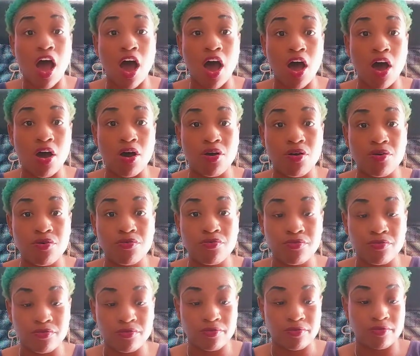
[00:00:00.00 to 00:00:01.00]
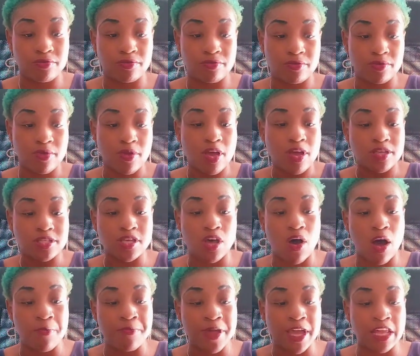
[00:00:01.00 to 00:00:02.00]
Oh, so
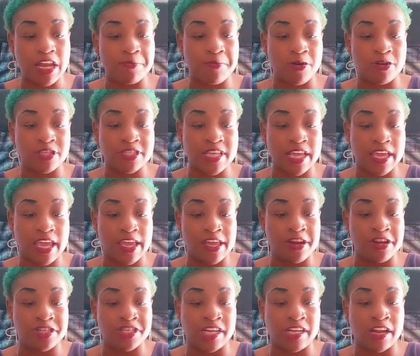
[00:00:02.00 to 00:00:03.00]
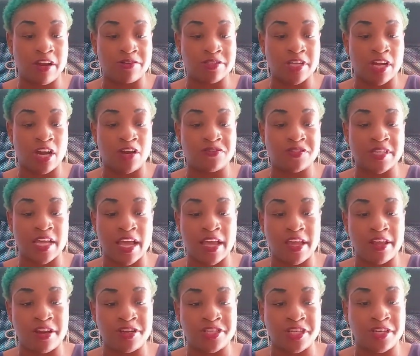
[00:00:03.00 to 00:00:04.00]
I'm picking up on the second energy. There was an earth sign
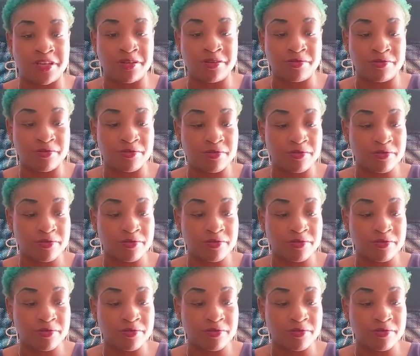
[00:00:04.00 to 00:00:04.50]
energy,